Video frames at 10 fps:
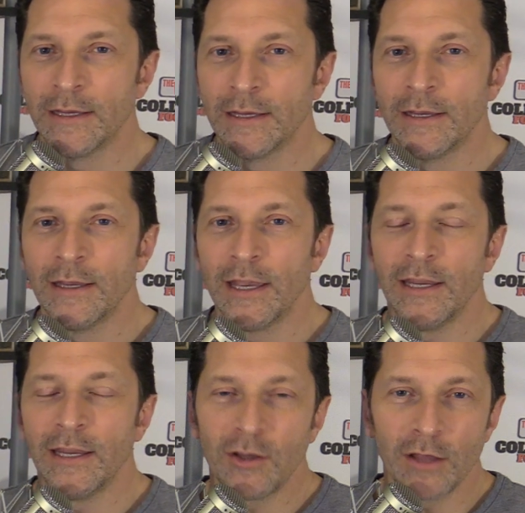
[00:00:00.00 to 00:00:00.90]
And he
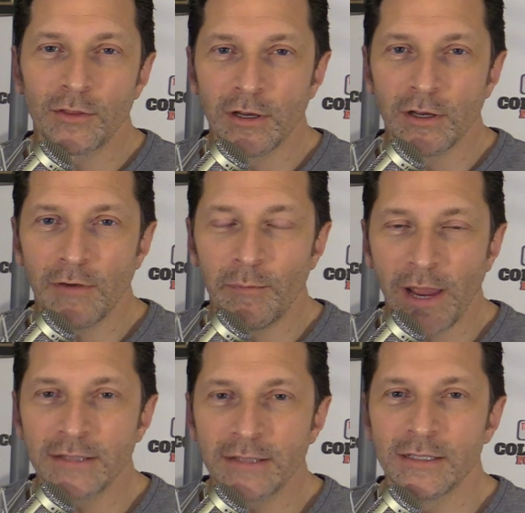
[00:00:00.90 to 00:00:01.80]
caught 35
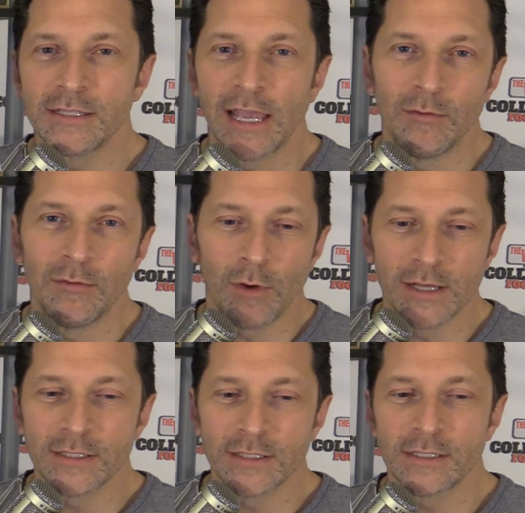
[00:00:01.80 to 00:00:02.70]
passes and
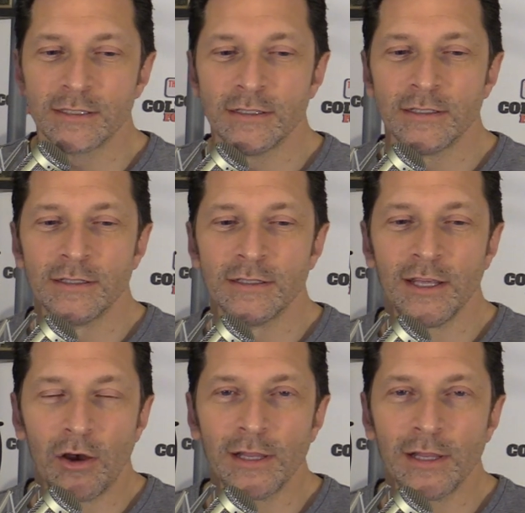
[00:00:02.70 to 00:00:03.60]
was the
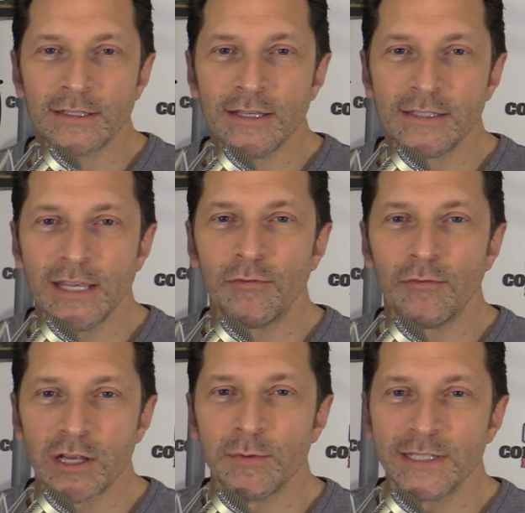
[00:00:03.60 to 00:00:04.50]
all SEC
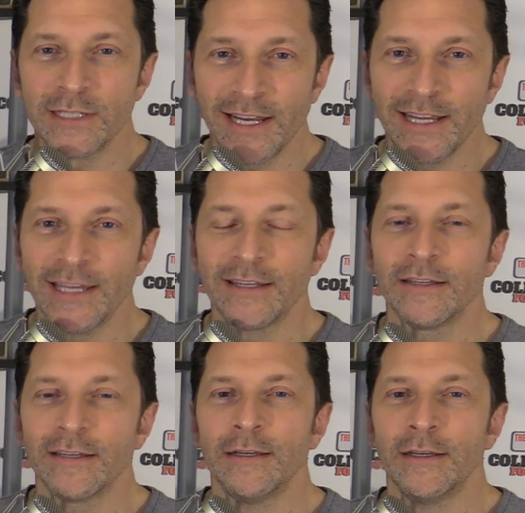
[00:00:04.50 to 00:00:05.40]
freshman tight end.
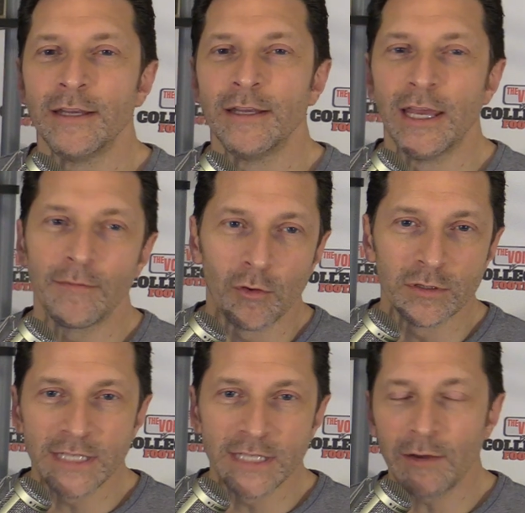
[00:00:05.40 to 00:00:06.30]
And of course,
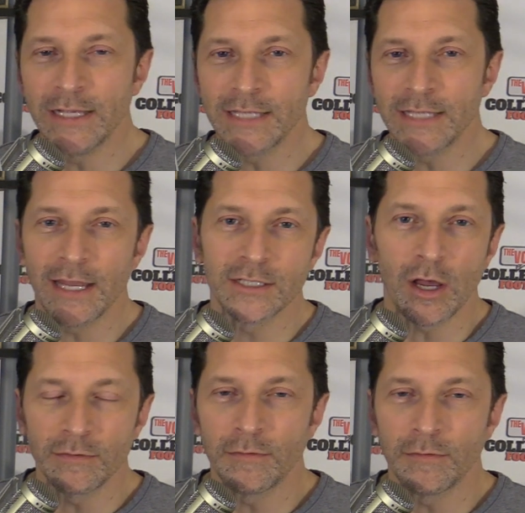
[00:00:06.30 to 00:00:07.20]
now he's had his off
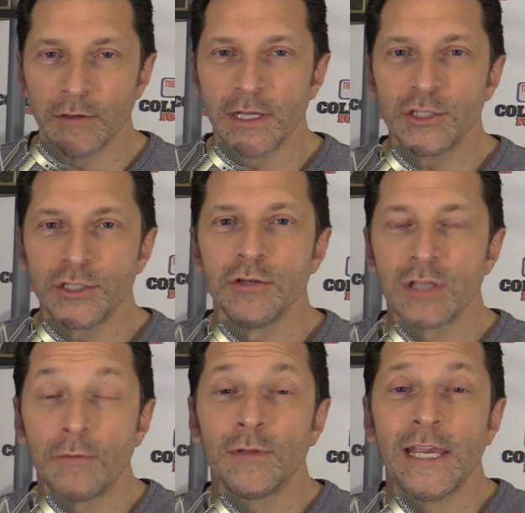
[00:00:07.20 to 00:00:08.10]
the field issues.
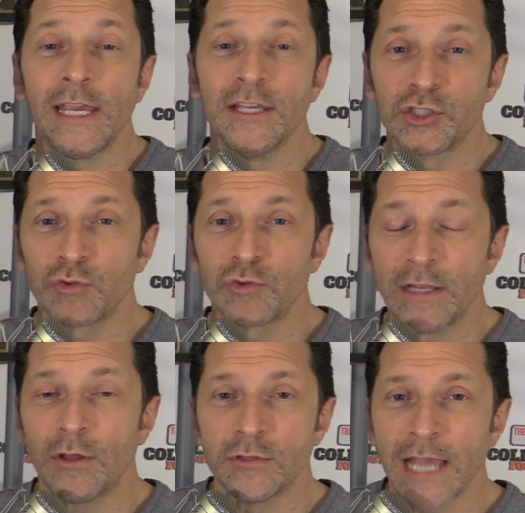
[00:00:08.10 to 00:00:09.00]
Hopefully, he's straightened
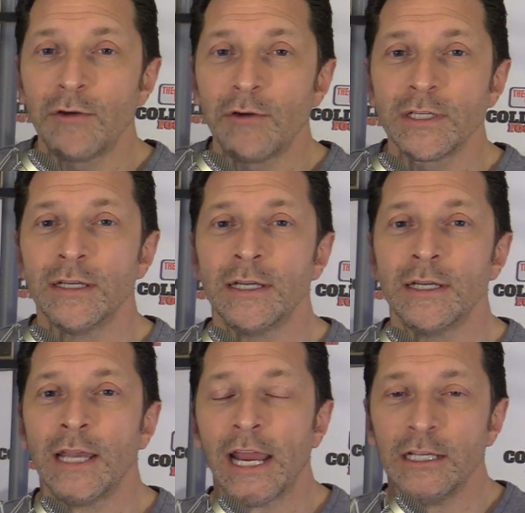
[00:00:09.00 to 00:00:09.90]
those out
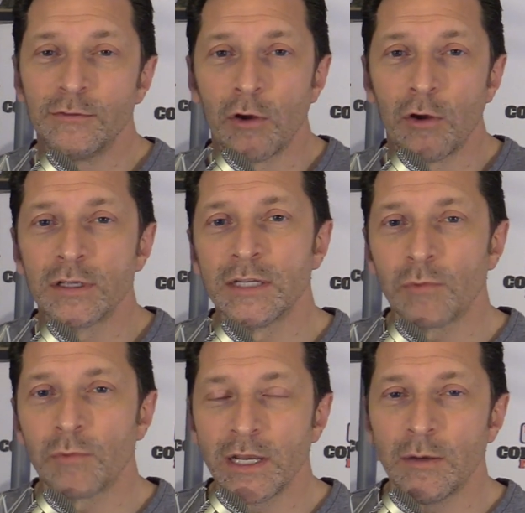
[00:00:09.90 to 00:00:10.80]
and he's focused and
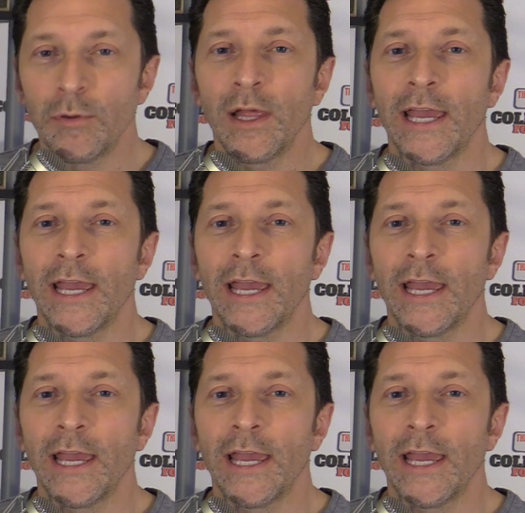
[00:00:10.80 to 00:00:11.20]
ready to play.